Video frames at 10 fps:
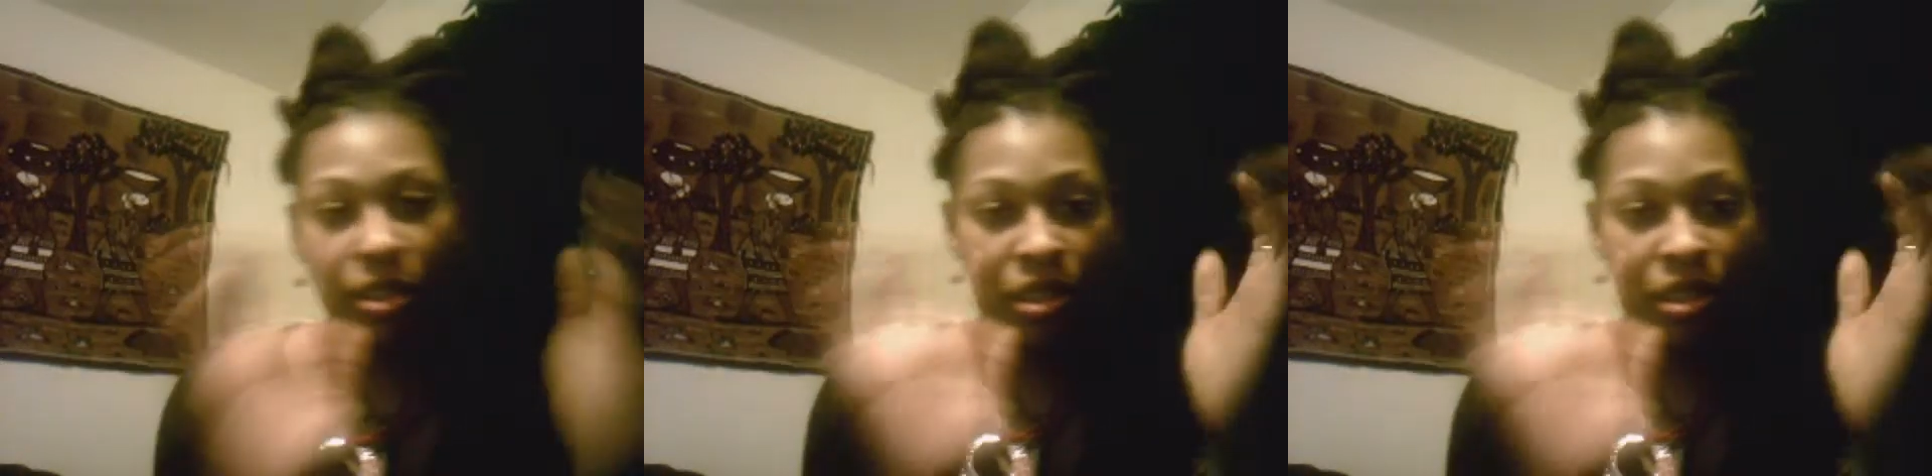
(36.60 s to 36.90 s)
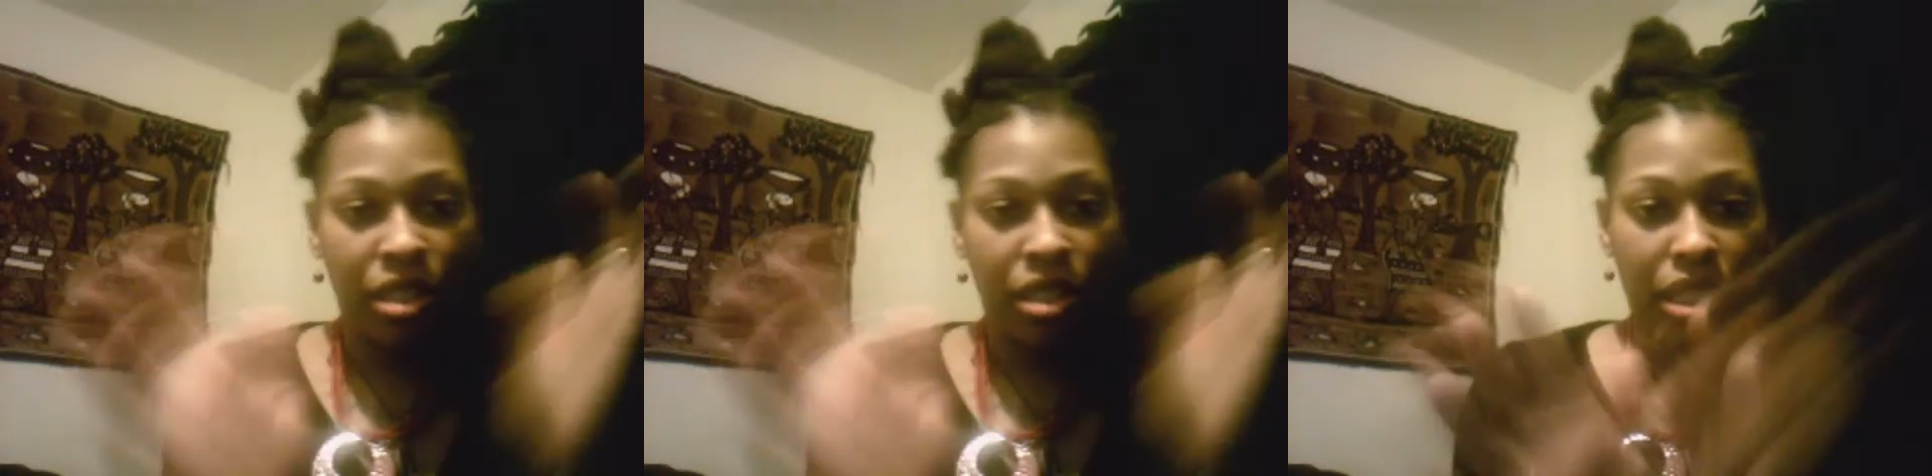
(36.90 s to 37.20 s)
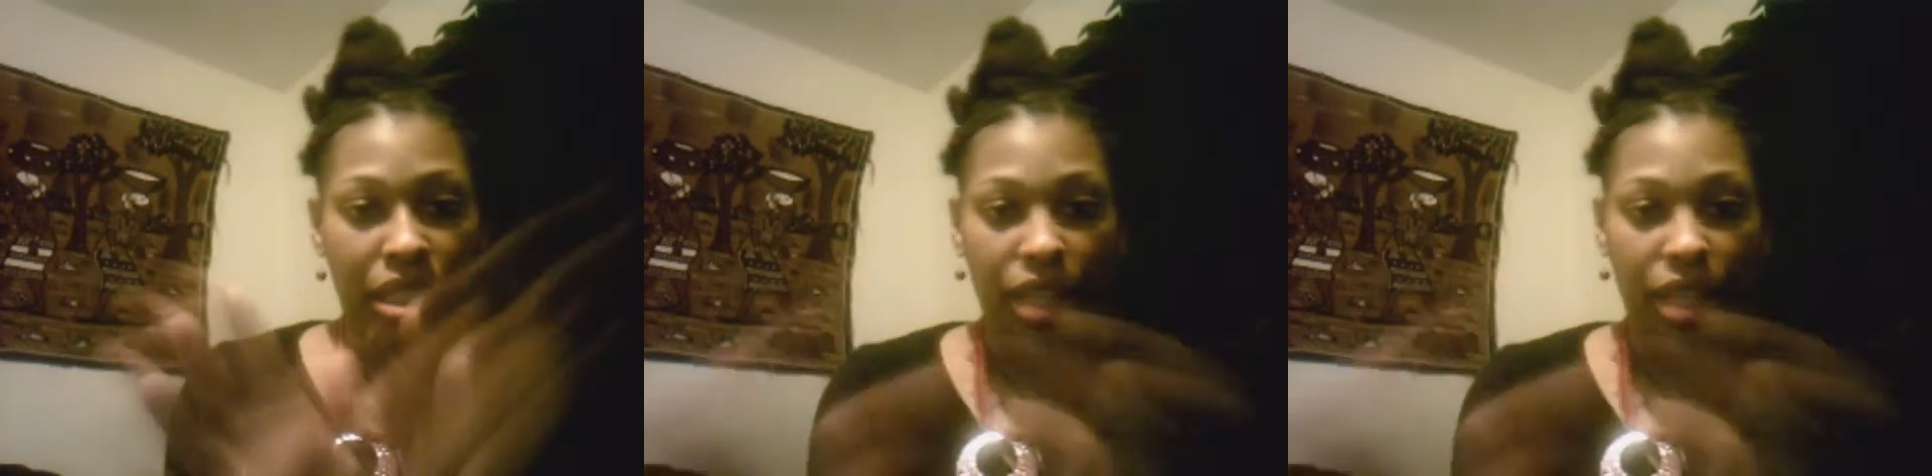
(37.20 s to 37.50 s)

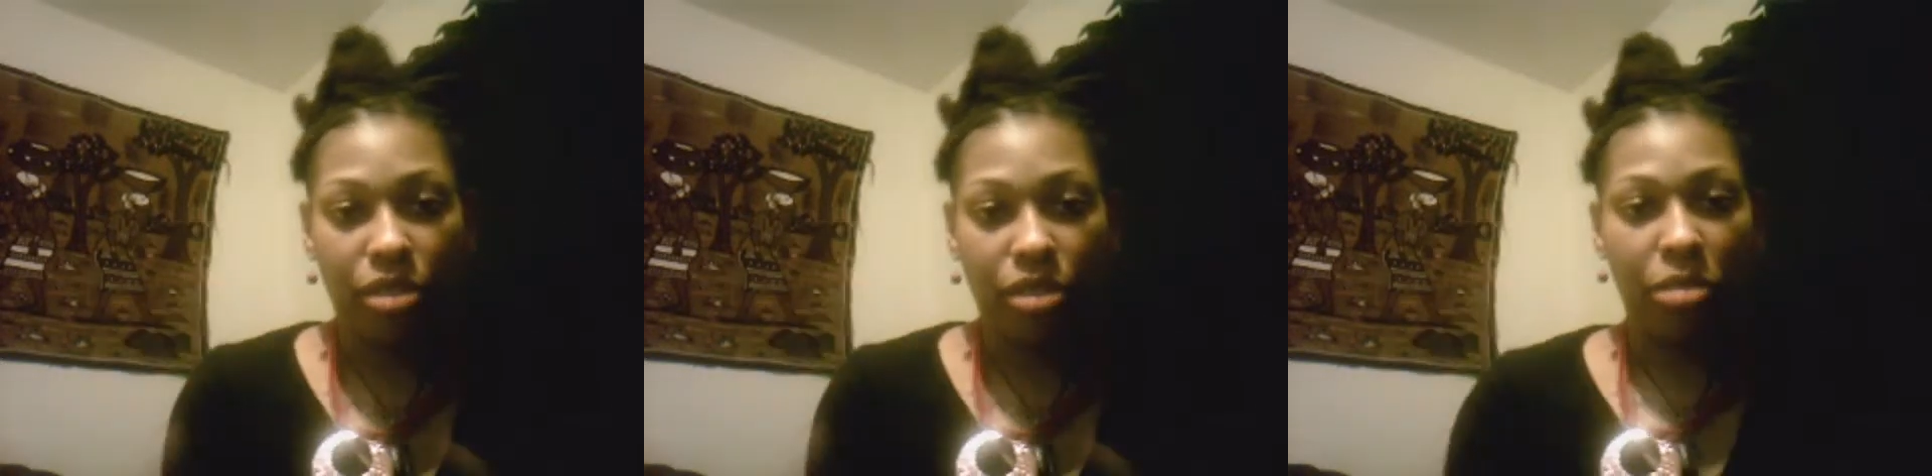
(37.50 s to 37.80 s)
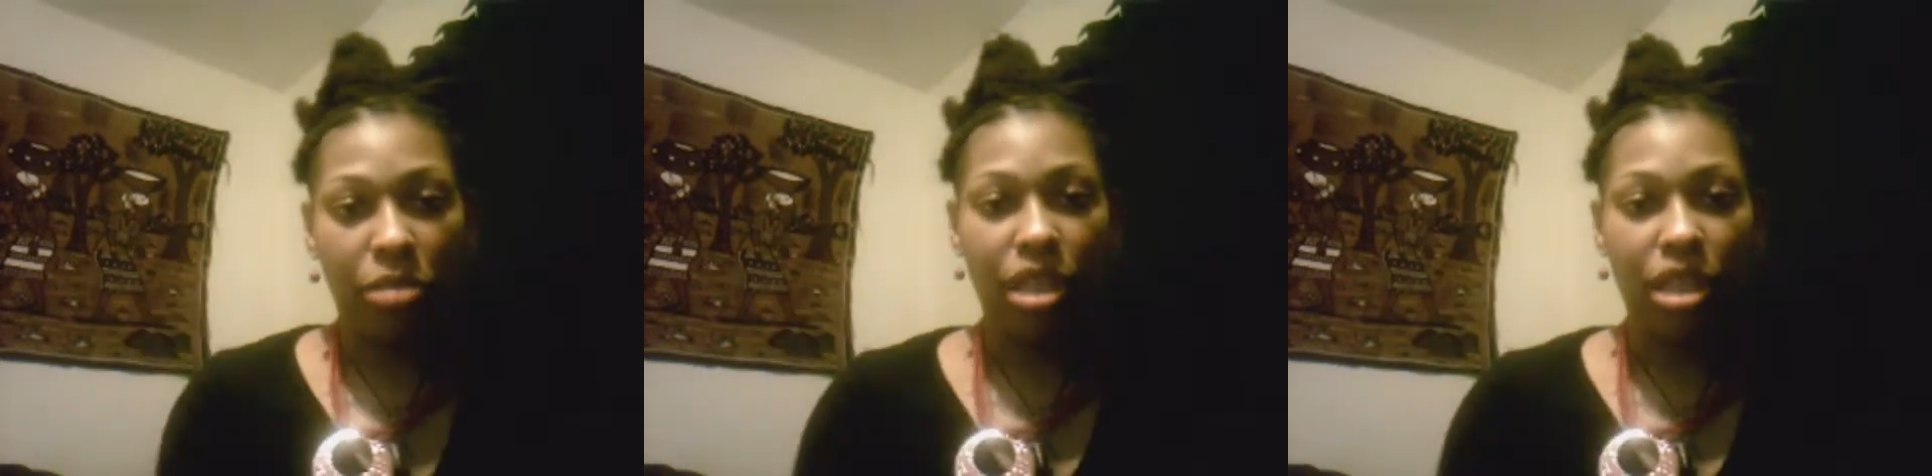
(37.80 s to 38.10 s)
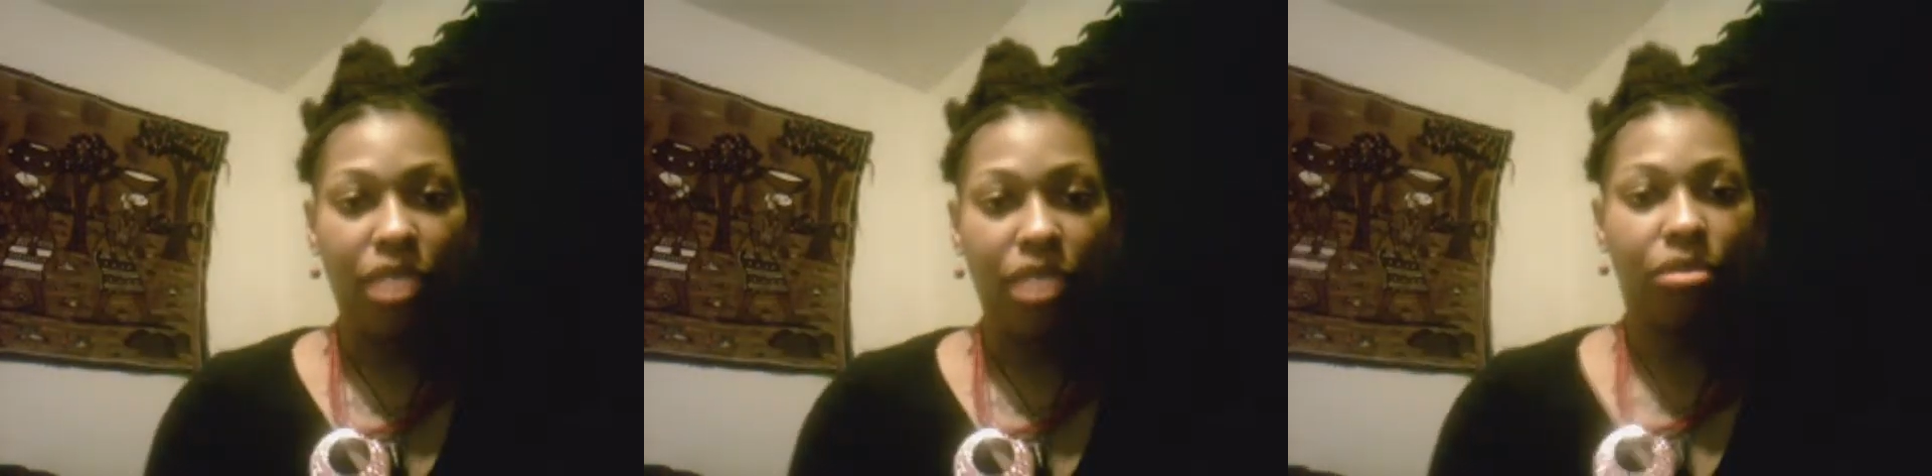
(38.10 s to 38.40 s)
disconnect on me
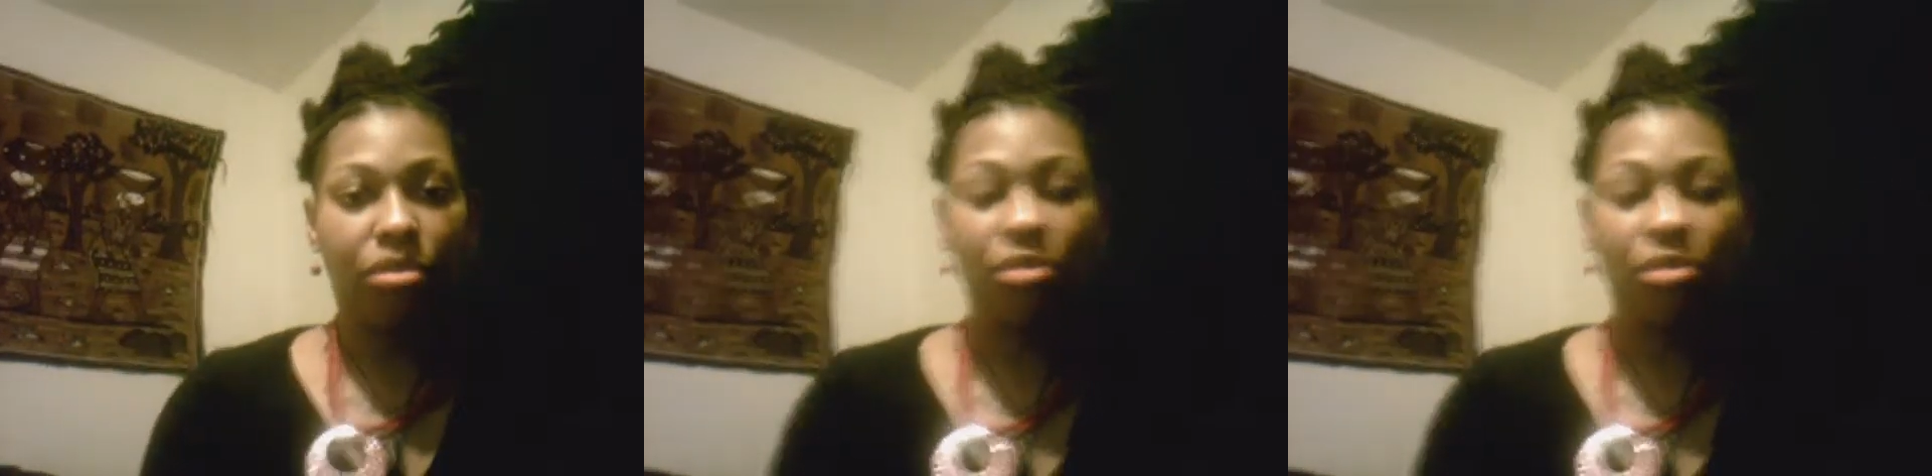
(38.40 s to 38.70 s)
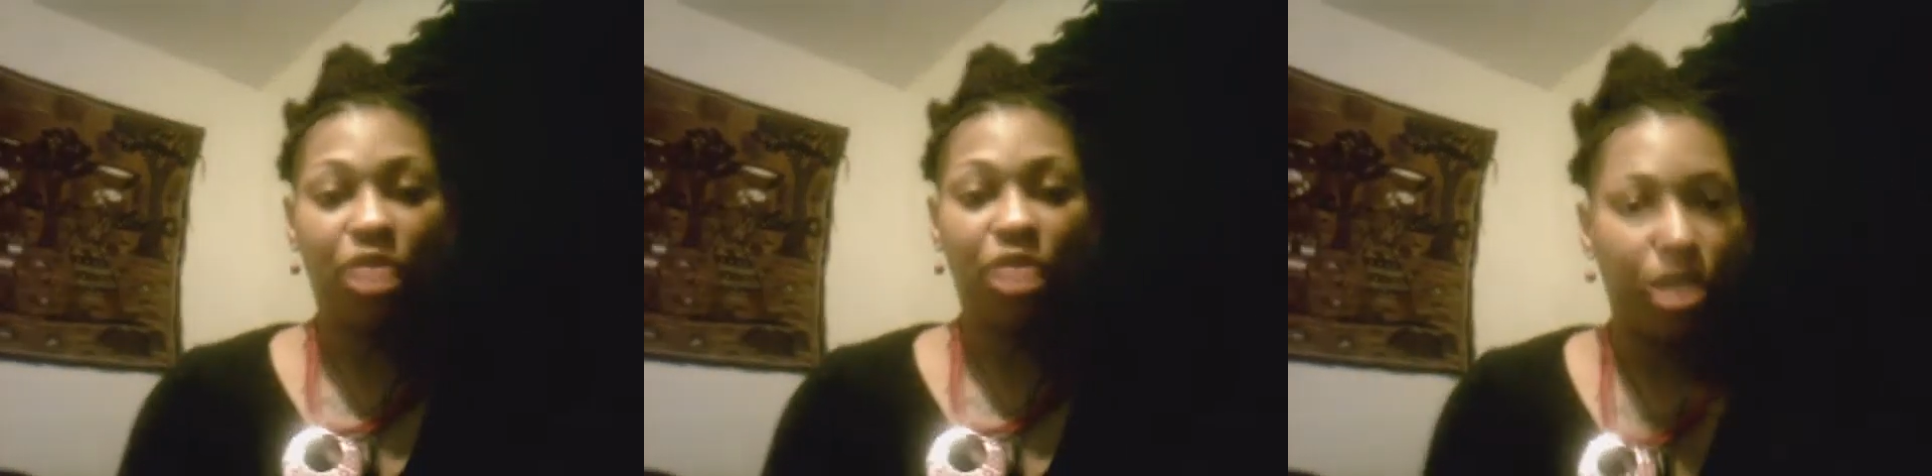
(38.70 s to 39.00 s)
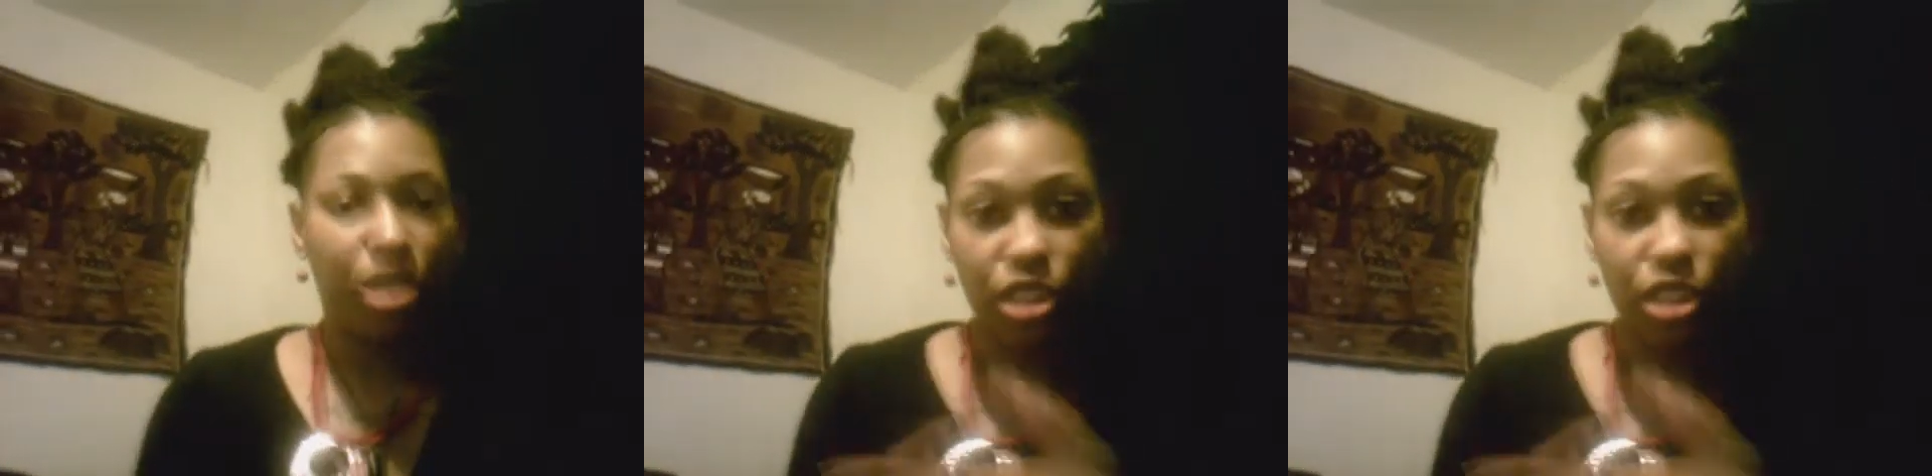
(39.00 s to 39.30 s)
and the video
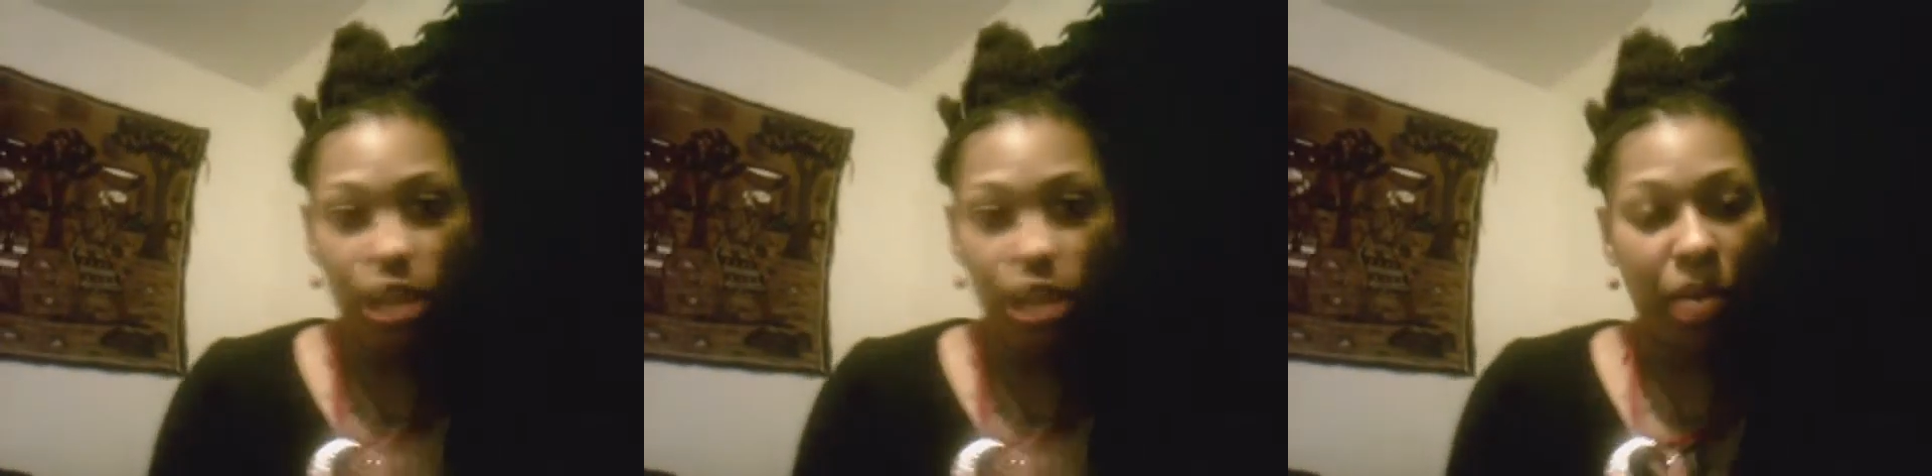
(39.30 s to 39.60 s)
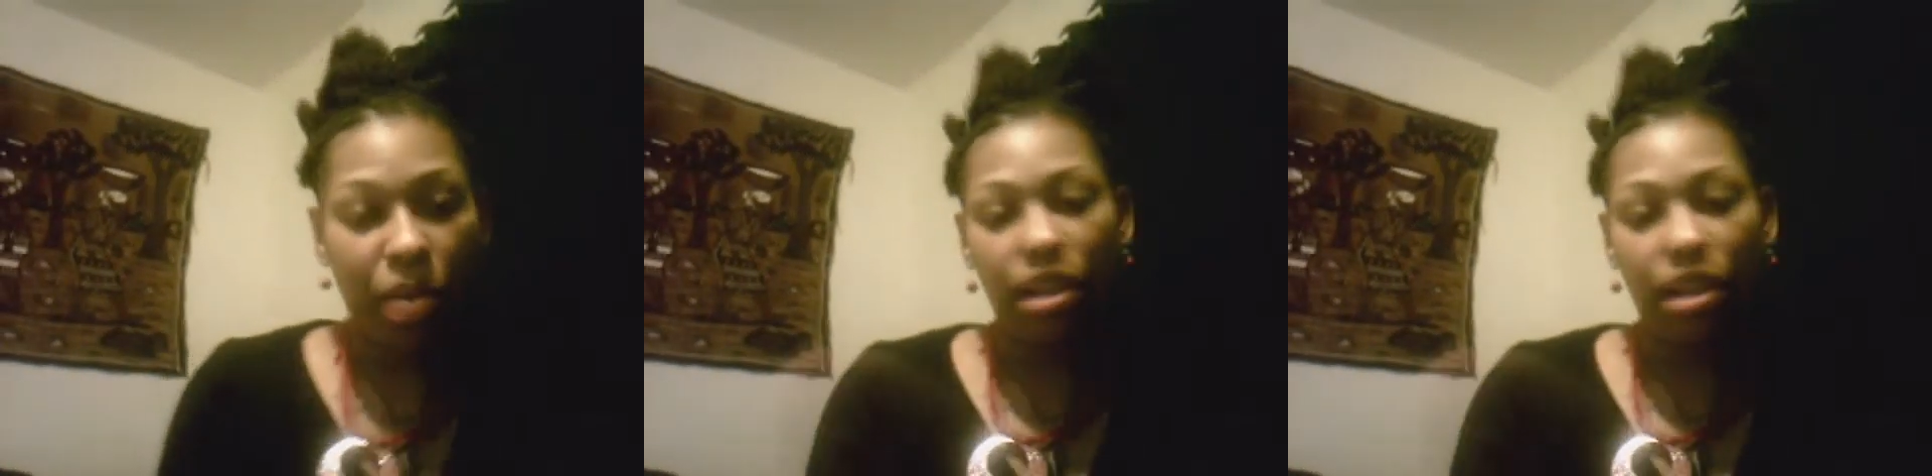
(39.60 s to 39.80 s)
doesn't show right.